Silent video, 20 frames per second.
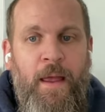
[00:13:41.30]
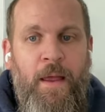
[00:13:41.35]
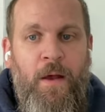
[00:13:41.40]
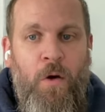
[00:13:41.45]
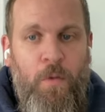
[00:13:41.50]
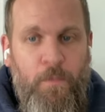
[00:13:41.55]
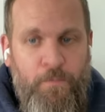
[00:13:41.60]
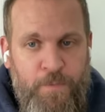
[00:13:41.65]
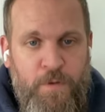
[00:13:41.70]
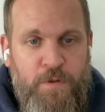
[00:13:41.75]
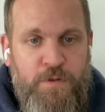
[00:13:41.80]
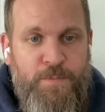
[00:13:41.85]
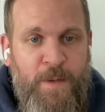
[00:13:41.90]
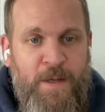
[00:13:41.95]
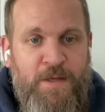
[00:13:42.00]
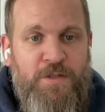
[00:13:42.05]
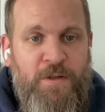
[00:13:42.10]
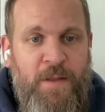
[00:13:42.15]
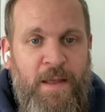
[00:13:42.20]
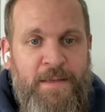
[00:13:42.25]
Home field
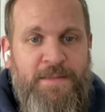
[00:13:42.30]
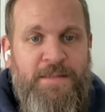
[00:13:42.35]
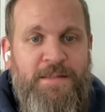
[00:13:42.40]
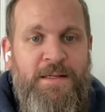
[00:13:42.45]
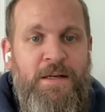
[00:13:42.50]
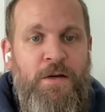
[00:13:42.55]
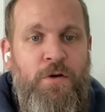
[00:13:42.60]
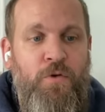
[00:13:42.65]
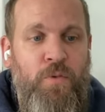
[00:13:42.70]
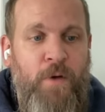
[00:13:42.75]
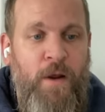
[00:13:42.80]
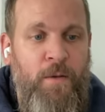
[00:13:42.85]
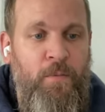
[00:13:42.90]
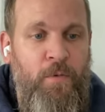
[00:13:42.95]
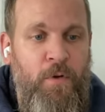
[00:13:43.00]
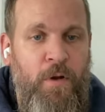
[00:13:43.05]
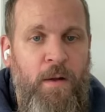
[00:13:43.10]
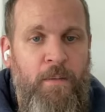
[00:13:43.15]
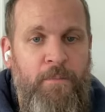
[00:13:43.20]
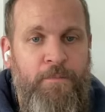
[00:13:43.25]
specializes in
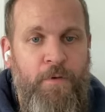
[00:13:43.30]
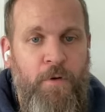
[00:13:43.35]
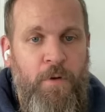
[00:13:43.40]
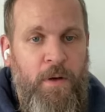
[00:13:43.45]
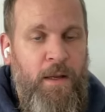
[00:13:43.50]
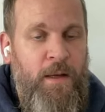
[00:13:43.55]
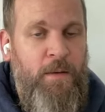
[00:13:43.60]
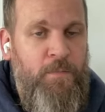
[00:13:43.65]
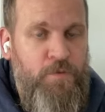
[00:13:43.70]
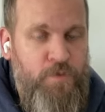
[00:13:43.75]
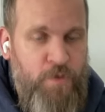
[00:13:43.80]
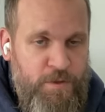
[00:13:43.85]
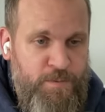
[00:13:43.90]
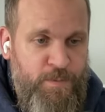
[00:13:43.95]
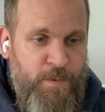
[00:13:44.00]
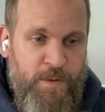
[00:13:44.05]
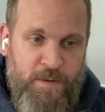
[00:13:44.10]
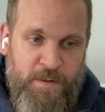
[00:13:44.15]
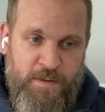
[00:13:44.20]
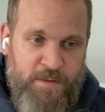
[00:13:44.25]
incredible comfort. And trust
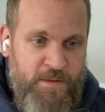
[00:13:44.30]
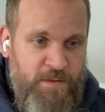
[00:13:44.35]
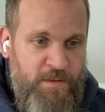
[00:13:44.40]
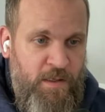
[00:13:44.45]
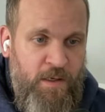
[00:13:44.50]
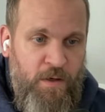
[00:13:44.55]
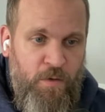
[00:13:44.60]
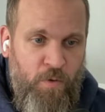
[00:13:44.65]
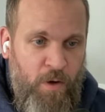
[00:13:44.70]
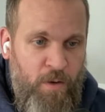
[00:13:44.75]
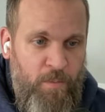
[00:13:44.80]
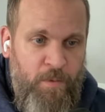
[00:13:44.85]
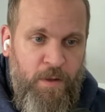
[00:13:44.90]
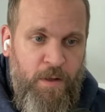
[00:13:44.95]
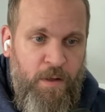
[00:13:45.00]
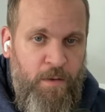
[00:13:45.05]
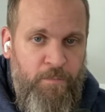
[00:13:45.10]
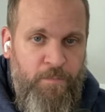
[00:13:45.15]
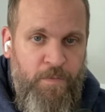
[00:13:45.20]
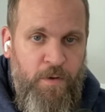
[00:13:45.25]
me, this is an incredibly
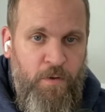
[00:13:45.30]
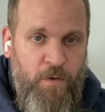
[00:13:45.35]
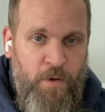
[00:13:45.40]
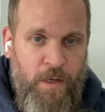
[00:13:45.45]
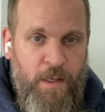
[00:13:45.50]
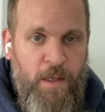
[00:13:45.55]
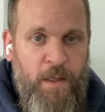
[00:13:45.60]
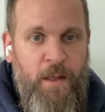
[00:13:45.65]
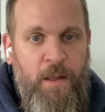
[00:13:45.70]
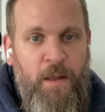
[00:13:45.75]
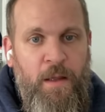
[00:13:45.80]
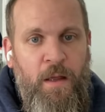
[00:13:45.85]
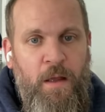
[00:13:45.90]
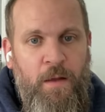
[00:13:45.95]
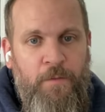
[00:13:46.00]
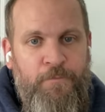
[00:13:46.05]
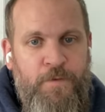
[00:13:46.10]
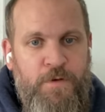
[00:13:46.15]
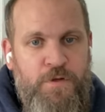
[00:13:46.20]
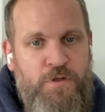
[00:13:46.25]
comfy hoodie
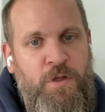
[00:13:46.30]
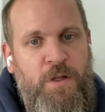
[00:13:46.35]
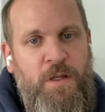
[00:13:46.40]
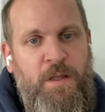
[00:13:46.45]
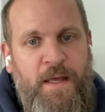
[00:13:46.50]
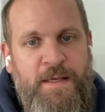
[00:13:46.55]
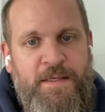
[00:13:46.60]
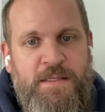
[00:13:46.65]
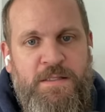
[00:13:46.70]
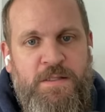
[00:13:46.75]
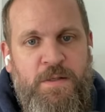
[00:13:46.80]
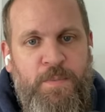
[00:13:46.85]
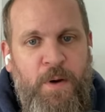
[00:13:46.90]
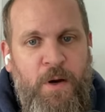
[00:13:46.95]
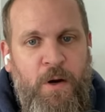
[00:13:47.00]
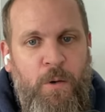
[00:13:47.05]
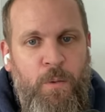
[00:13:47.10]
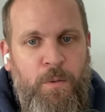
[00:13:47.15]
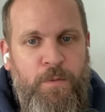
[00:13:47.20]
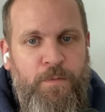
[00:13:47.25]
officially licensed
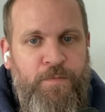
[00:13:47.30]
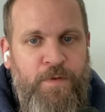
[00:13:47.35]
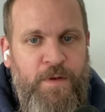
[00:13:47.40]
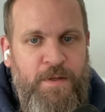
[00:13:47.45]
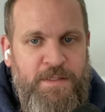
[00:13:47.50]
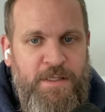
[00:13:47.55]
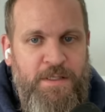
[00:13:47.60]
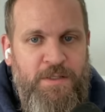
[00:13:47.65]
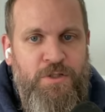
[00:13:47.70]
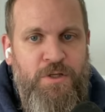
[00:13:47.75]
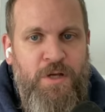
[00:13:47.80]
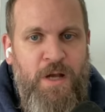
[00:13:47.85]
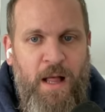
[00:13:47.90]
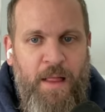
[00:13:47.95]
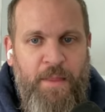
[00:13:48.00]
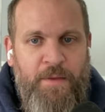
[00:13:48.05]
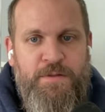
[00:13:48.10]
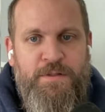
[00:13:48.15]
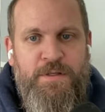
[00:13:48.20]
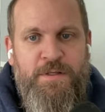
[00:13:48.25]
apparel with vintage
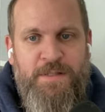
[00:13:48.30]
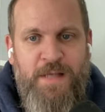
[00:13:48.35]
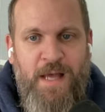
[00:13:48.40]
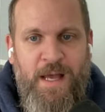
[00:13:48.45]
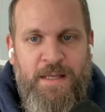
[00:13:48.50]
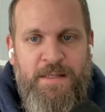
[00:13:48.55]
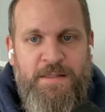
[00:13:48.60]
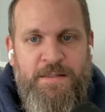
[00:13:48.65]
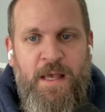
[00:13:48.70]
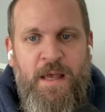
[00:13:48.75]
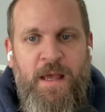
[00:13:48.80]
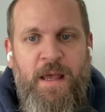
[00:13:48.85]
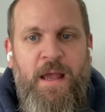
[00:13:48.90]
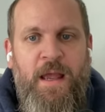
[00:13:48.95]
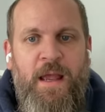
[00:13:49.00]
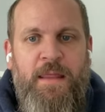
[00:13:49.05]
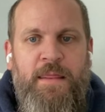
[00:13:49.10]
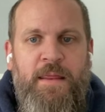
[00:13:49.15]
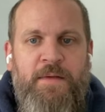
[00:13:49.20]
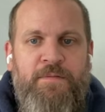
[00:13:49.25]
college designs.
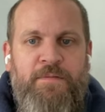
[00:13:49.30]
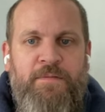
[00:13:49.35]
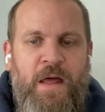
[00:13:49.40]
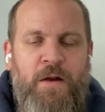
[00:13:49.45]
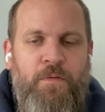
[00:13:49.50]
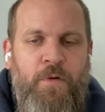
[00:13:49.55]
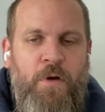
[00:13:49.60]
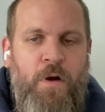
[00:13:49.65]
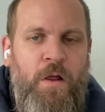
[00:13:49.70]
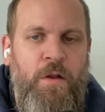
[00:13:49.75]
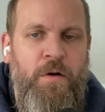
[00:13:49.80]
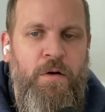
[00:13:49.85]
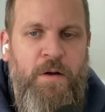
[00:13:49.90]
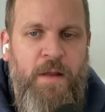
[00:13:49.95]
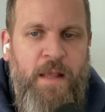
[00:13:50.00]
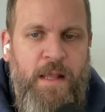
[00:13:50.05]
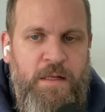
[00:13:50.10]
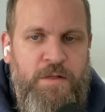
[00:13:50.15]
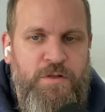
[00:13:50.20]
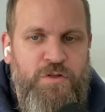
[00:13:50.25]
And they've got over
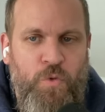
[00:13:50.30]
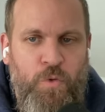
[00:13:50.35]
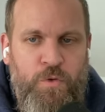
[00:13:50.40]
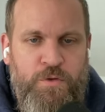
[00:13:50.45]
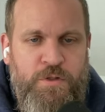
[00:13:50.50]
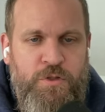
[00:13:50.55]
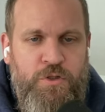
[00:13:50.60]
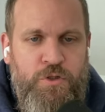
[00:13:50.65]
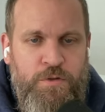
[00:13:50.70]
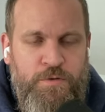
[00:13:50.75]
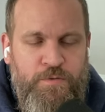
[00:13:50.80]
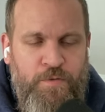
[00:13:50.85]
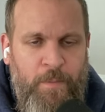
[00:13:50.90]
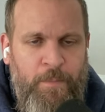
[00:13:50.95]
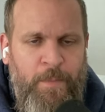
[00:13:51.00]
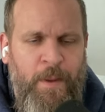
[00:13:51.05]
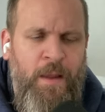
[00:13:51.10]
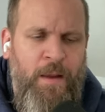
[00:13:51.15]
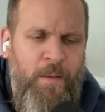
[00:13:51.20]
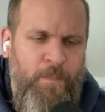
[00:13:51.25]
180 schools to choose from.
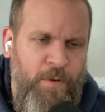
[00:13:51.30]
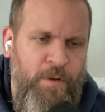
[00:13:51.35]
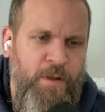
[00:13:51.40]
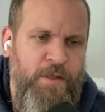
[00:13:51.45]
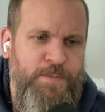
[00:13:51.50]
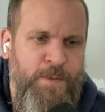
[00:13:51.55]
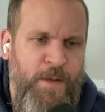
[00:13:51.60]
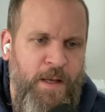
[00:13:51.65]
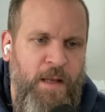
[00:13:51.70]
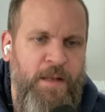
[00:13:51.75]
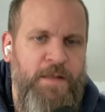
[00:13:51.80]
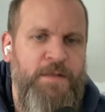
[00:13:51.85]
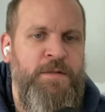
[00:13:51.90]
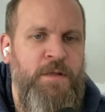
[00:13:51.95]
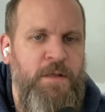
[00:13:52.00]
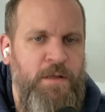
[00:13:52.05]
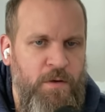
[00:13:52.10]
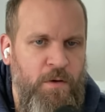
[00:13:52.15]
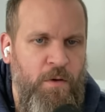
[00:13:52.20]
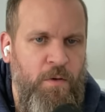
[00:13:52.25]
But let's be honest,
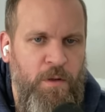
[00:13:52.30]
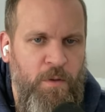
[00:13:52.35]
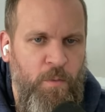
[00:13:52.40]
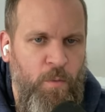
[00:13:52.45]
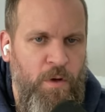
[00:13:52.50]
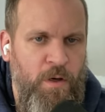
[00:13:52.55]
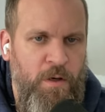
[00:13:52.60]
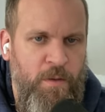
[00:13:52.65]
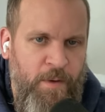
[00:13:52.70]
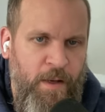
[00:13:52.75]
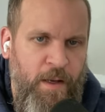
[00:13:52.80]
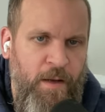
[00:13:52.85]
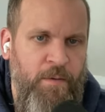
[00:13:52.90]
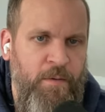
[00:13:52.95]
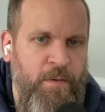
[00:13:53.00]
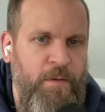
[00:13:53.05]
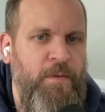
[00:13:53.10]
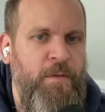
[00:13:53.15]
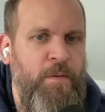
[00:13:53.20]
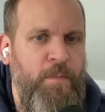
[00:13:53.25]
you're only worried about
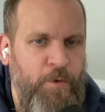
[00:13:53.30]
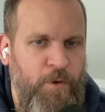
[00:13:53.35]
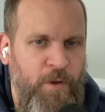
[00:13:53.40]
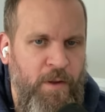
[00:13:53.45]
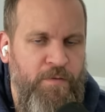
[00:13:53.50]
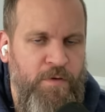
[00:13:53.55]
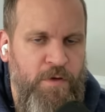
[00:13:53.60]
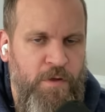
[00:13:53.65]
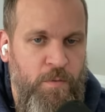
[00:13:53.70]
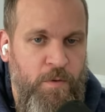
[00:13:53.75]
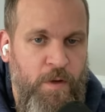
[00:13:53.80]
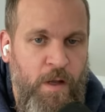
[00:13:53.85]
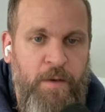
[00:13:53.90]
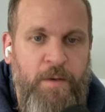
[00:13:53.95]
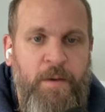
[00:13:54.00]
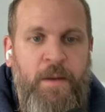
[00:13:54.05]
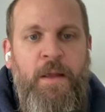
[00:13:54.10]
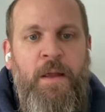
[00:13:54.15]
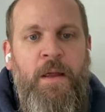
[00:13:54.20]
the beloved UConn.